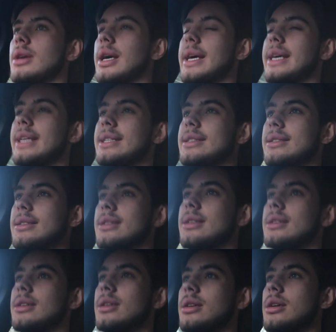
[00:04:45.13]
And
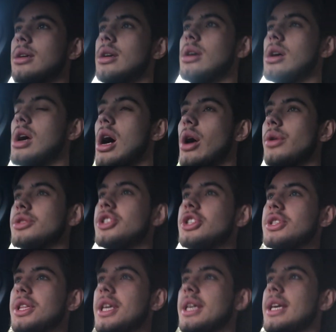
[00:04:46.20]
I was
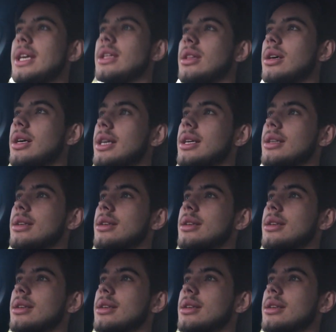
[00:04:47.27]
just thinking, like,